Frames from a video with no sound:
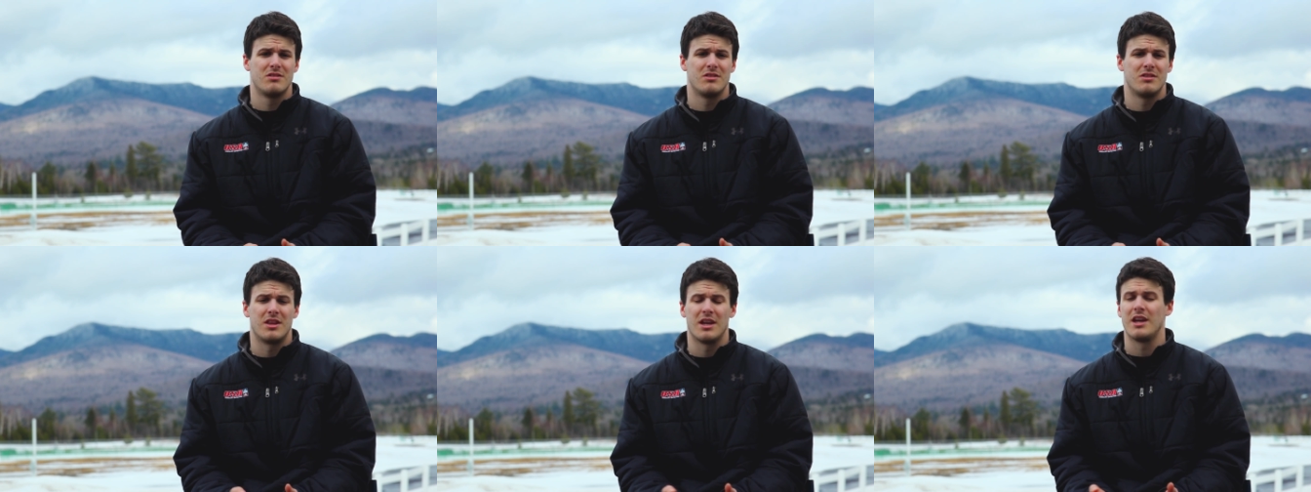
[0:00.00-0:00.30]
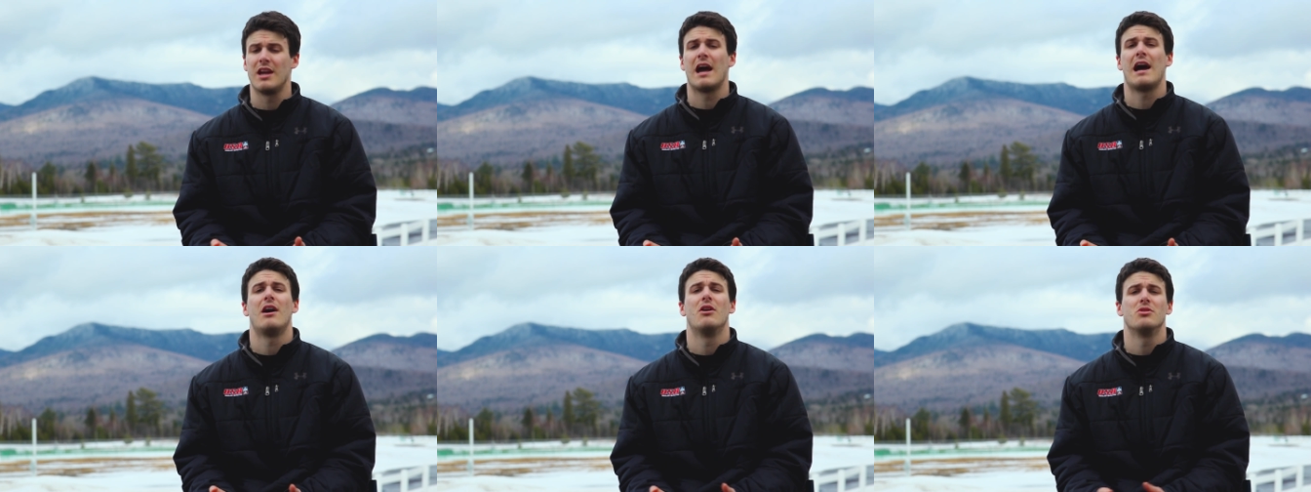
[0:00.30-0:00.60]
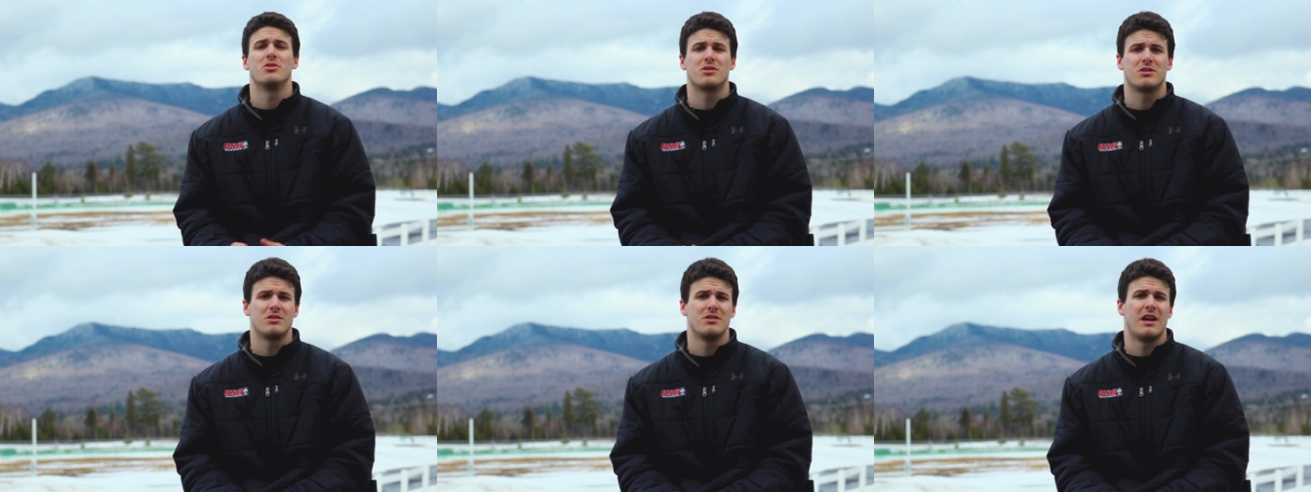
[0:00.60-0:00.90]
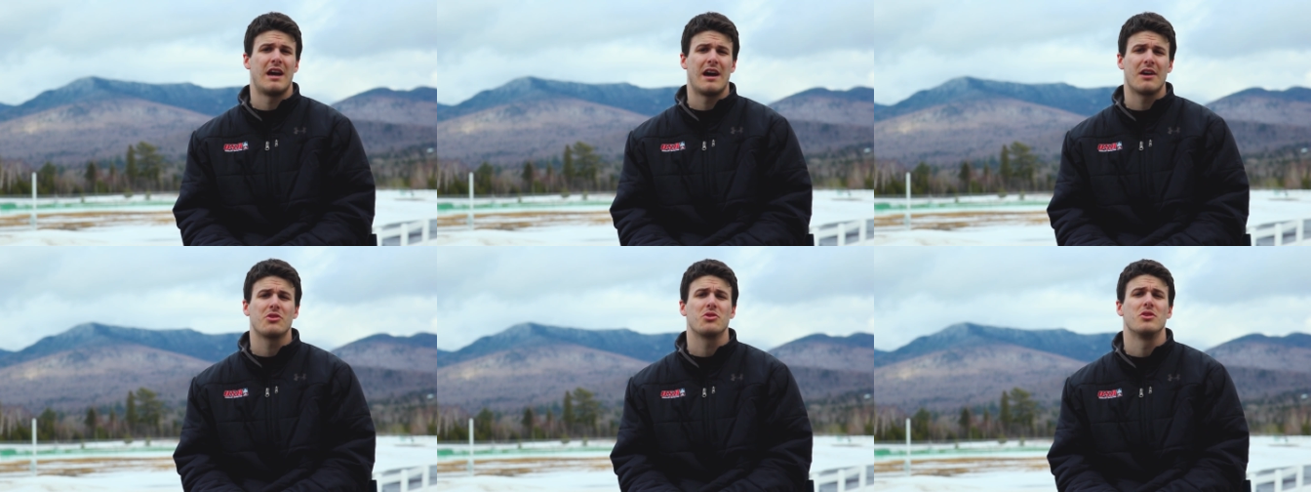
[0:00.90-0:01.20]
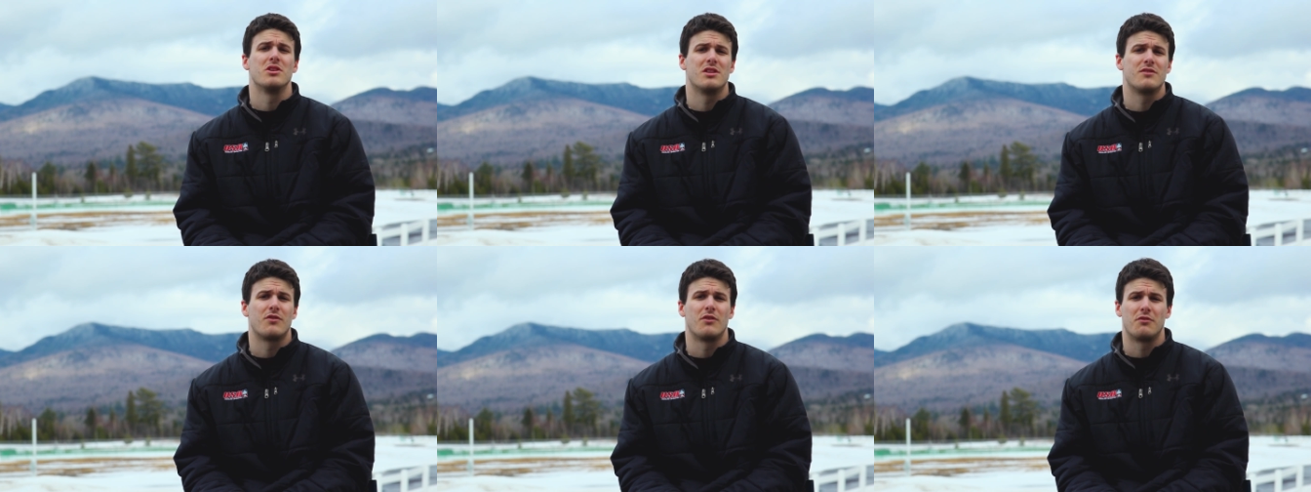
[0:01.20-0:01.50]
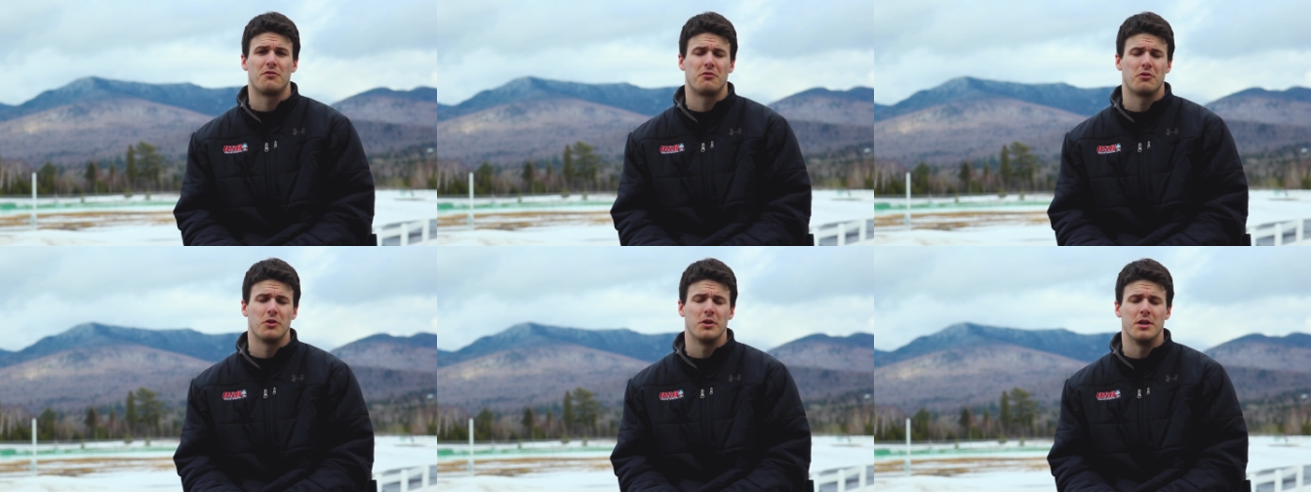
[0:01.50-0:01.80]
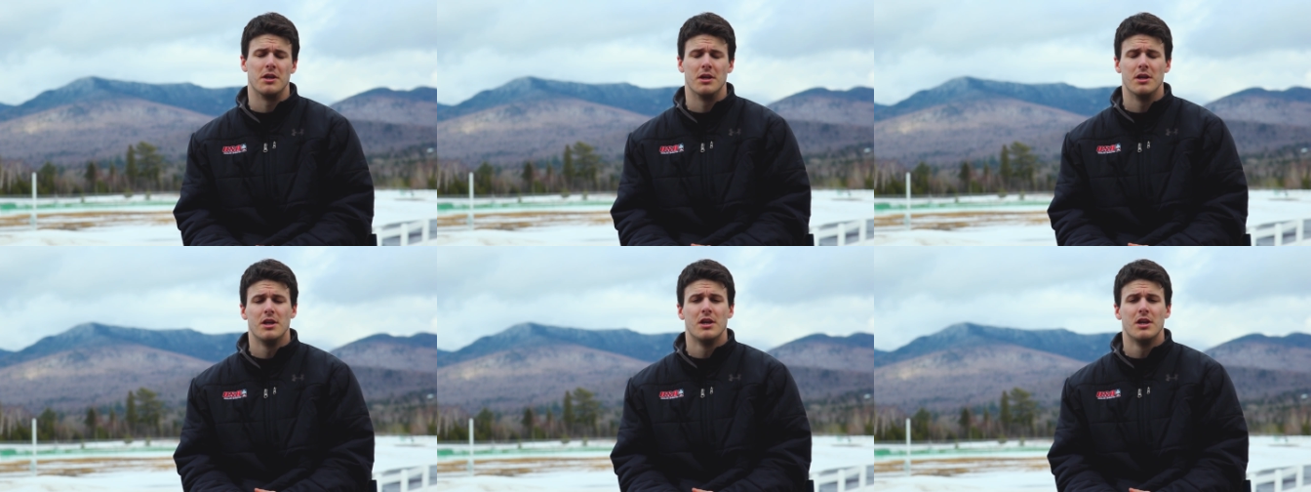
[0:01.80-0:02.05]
they house athletes for free.